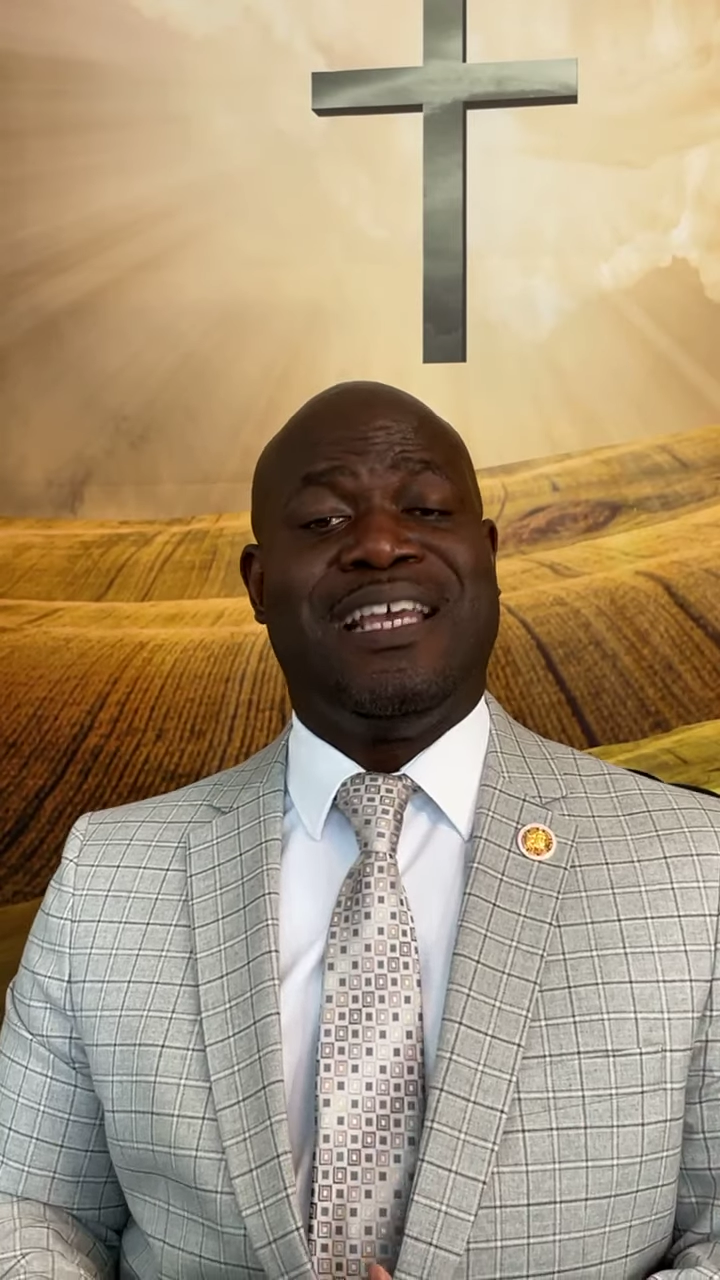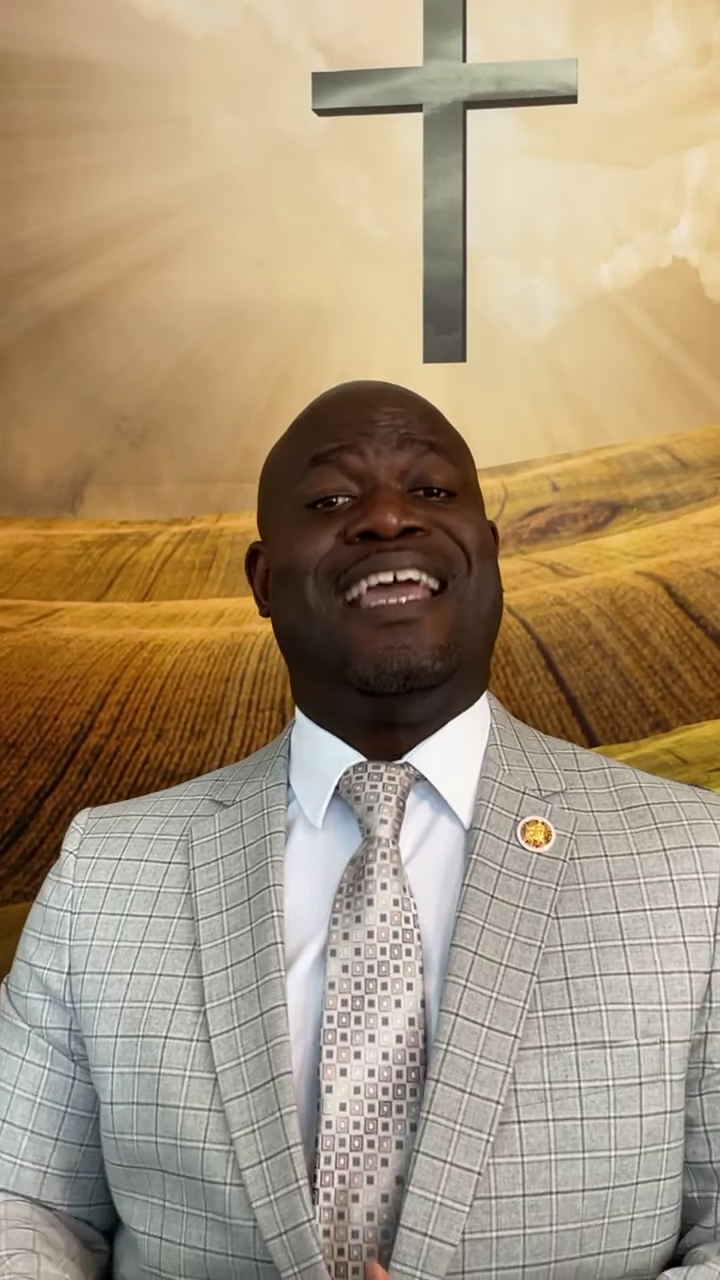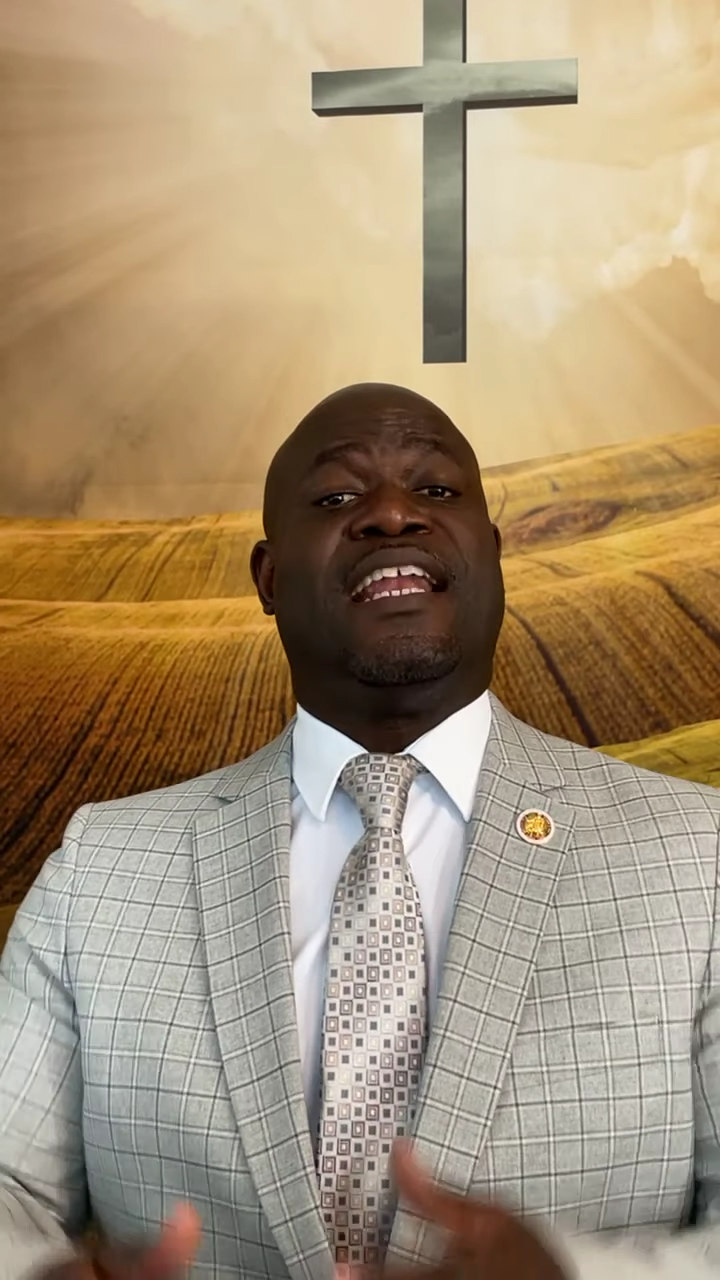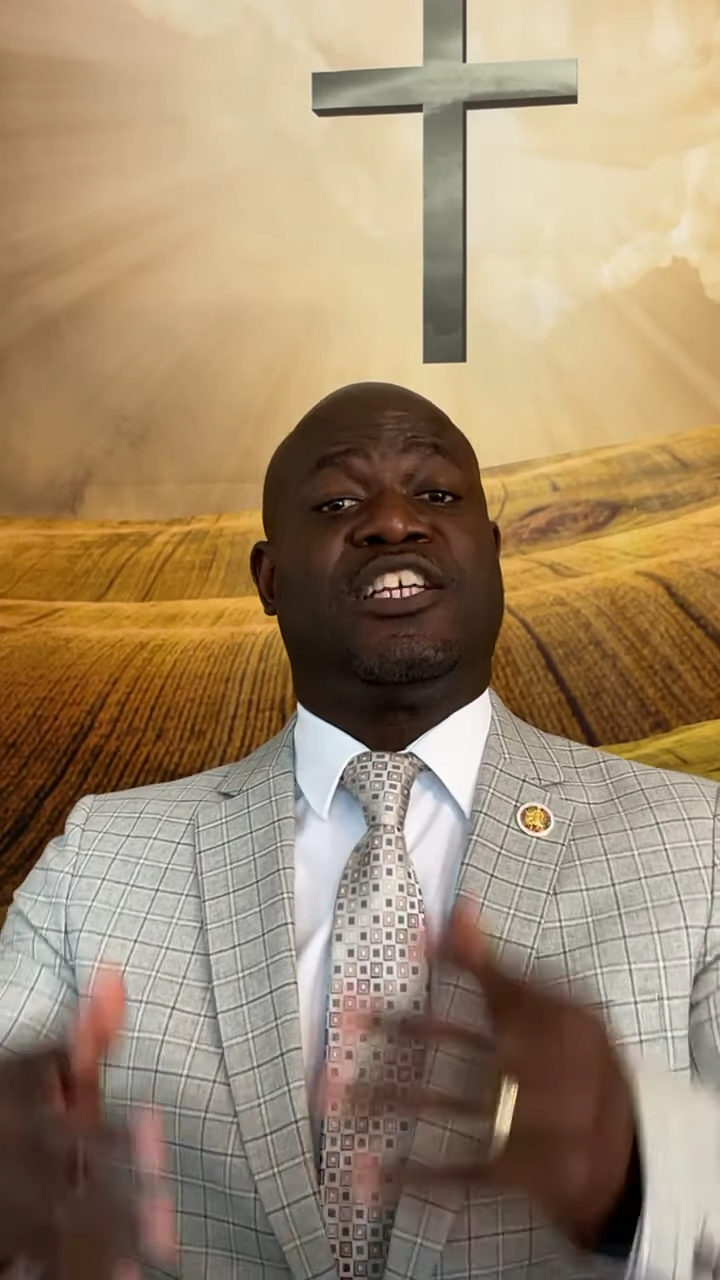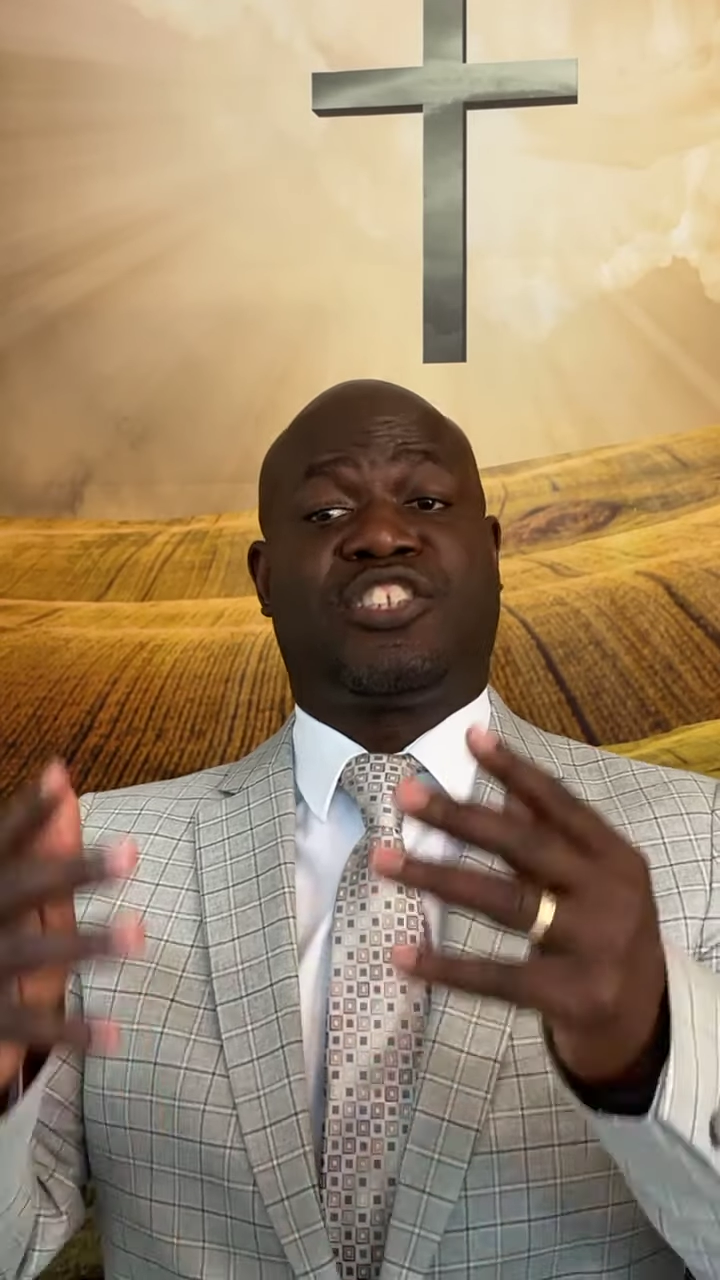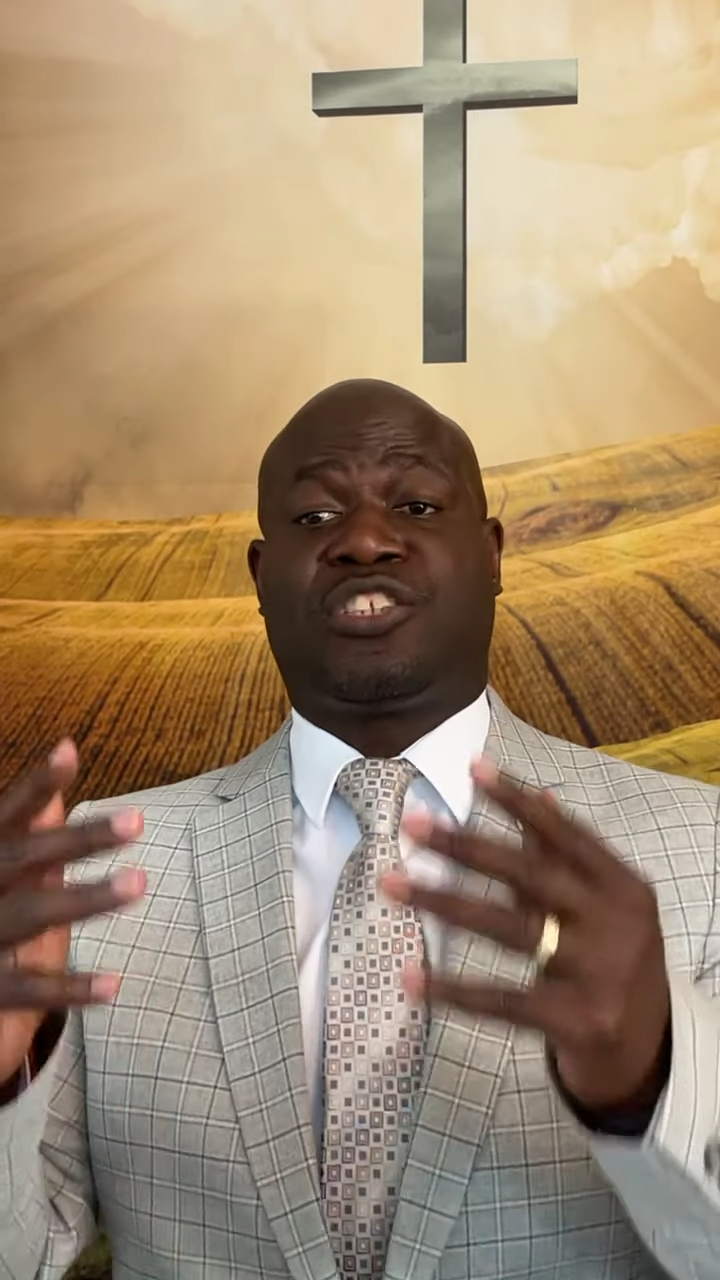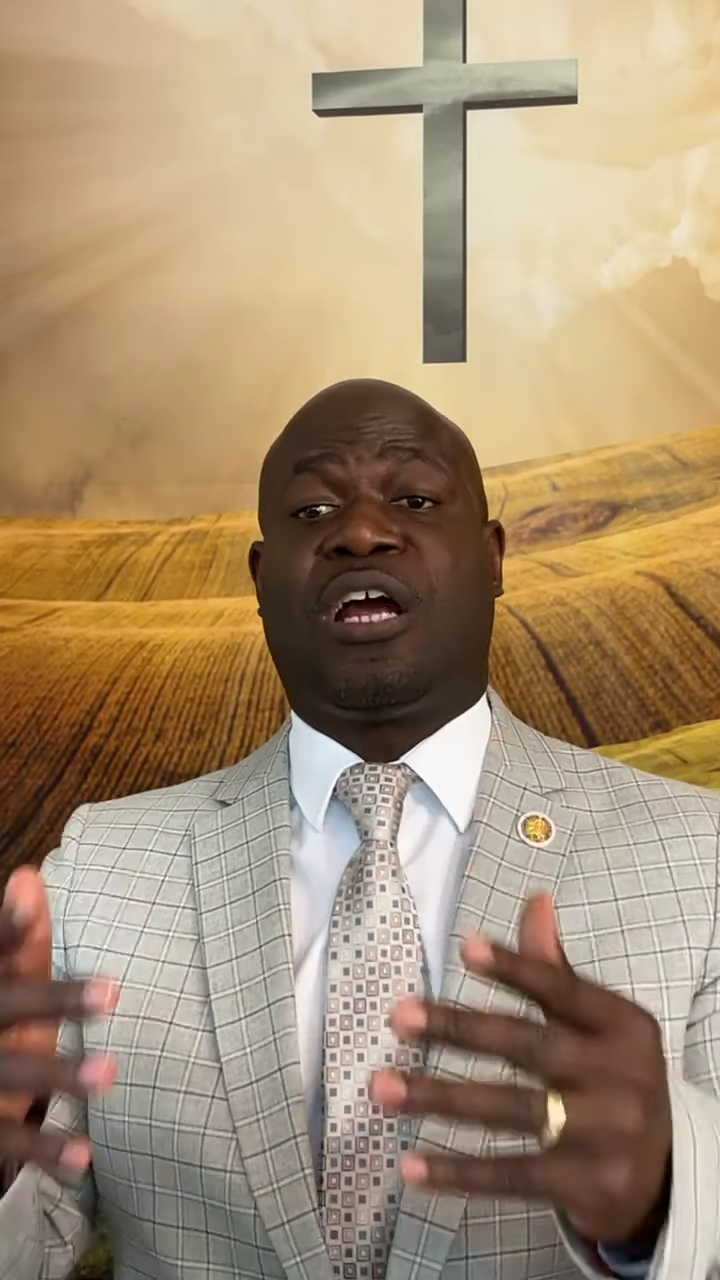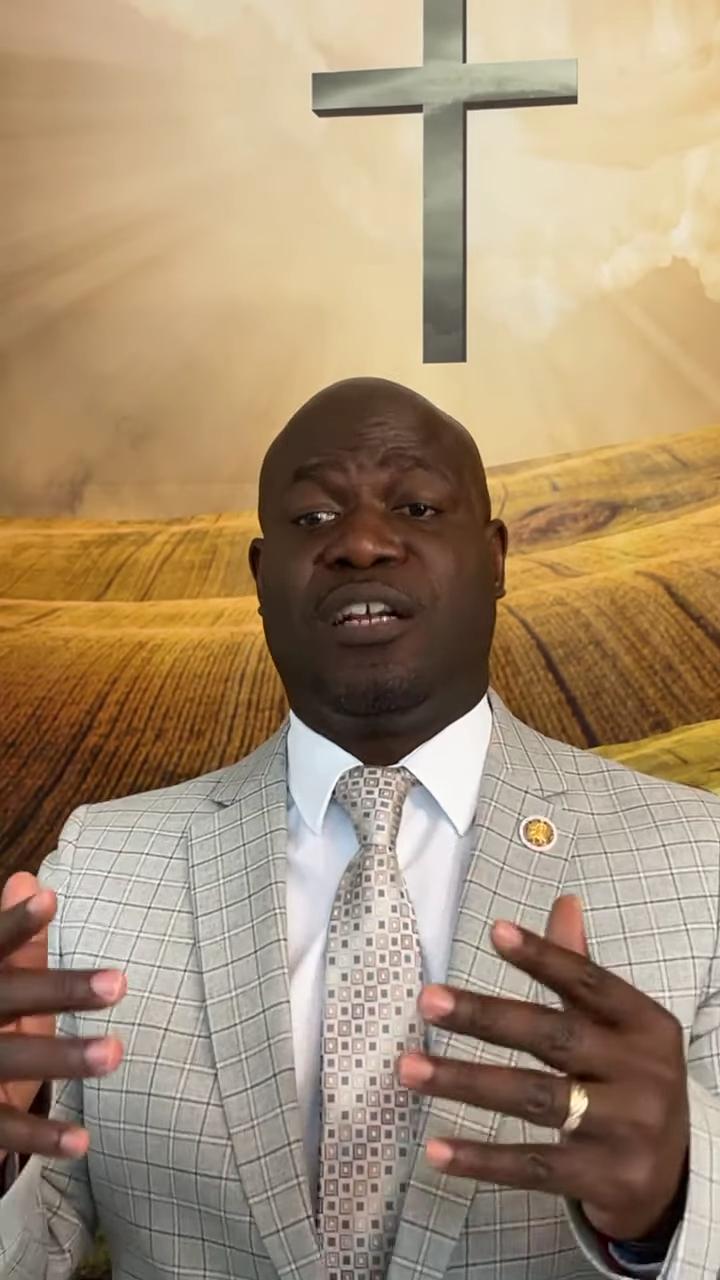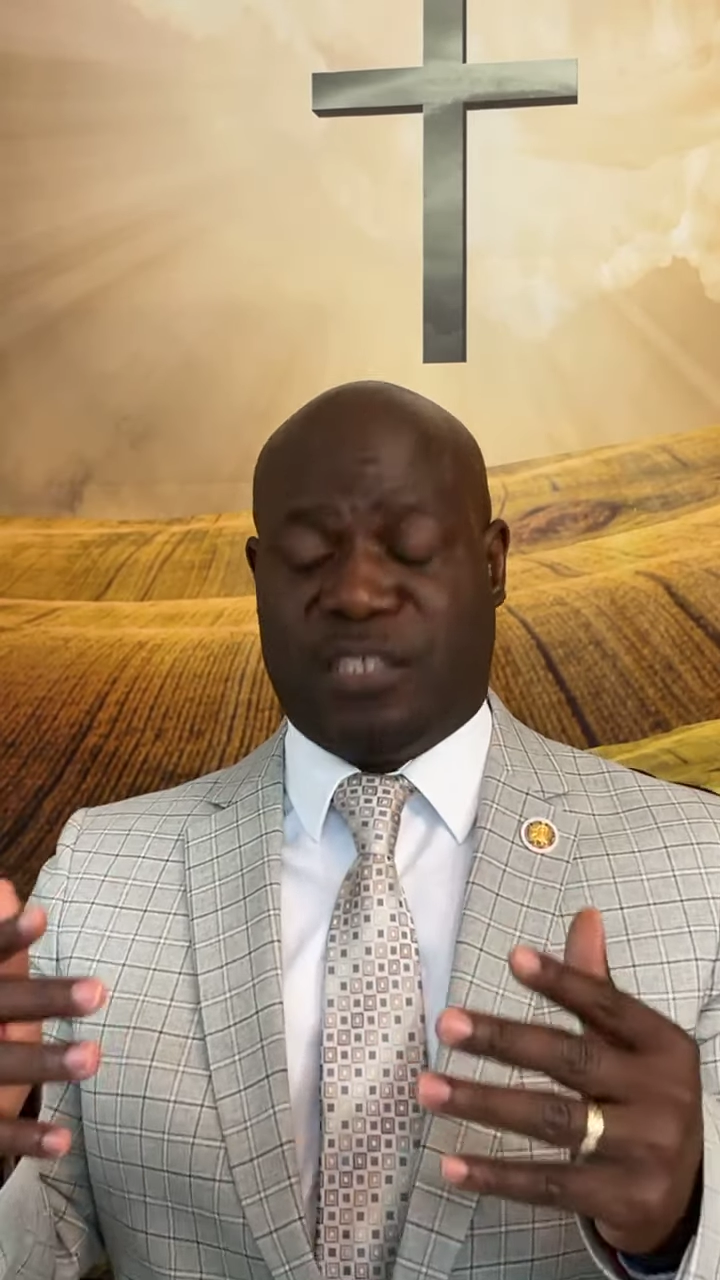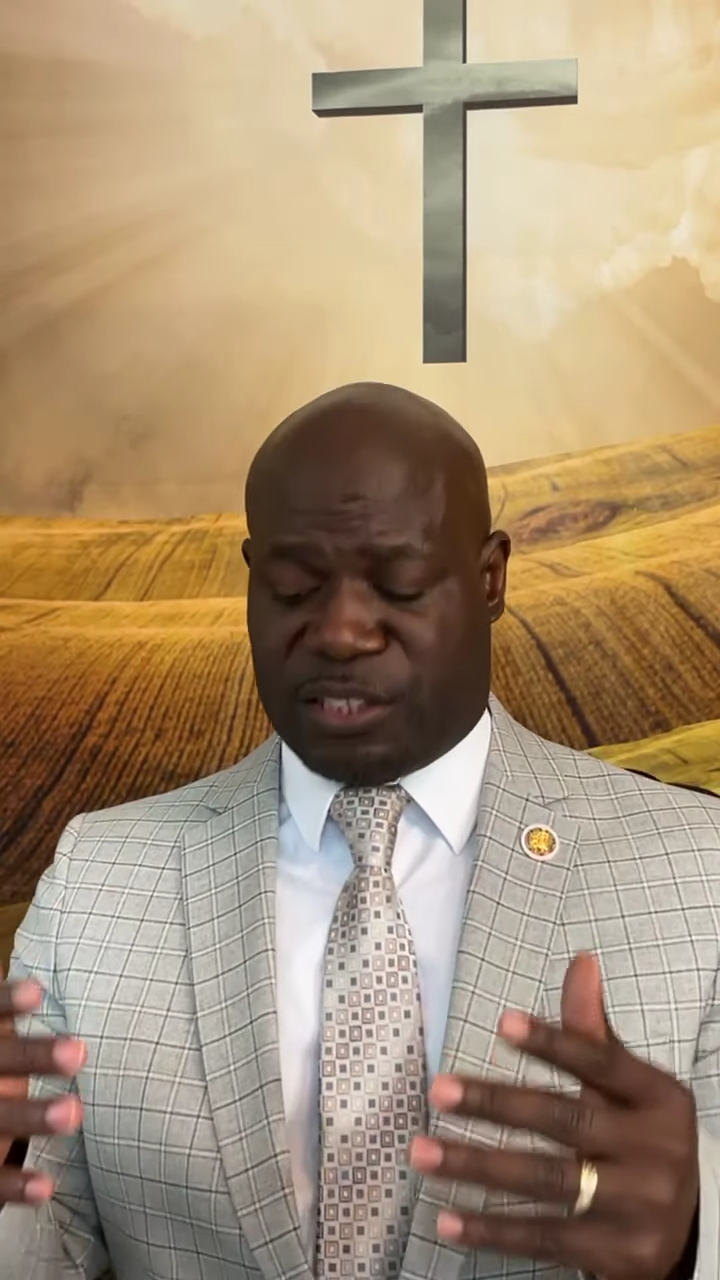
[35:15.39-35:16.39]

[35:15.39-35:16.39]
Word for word: in a certain